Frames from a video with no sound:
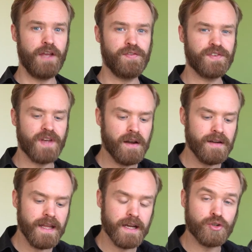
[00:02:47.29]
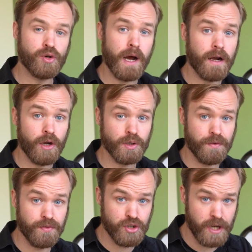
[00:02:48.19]
if suddenly a truckload
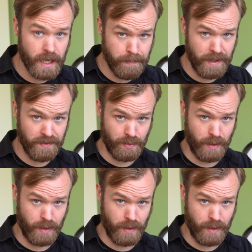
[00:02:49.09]
of chickpeas